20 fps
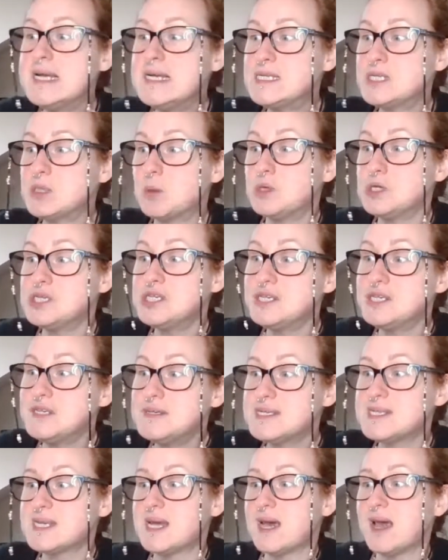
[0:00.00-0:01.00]
So on
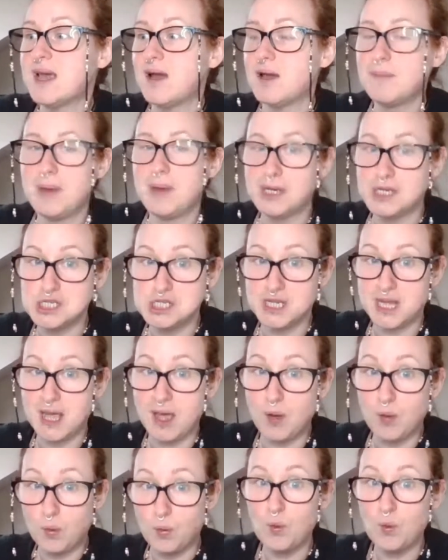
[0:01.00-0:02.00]
Tuesday, I managed to
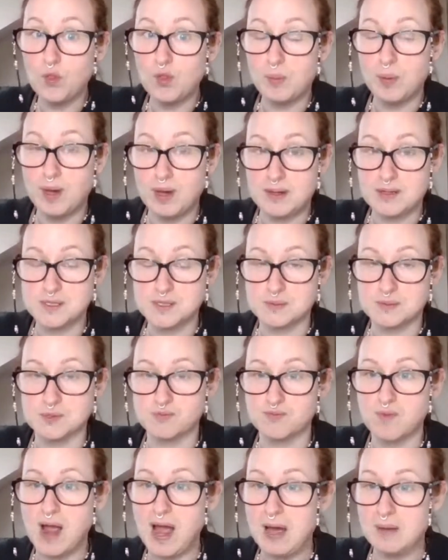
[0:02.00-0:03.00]
get all the parcels
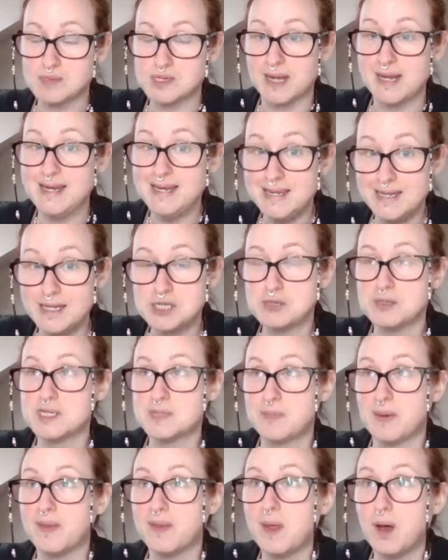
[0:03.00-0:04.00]
wrapped. I literally
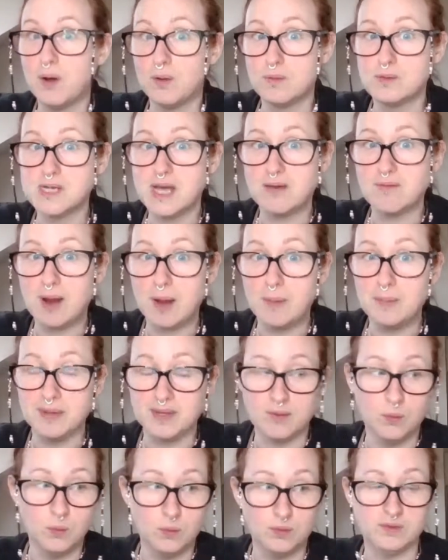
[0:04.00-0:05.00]
spent the whole day
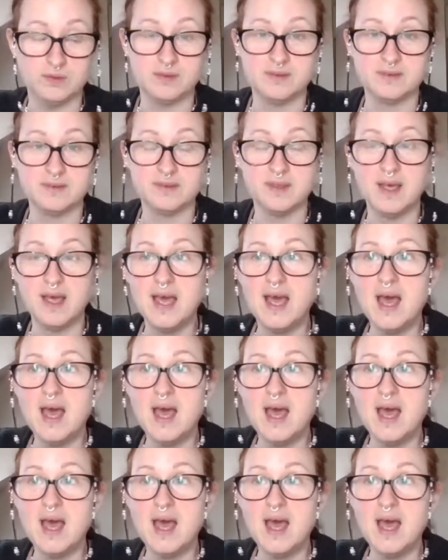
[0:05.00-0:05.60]
wrapping orders.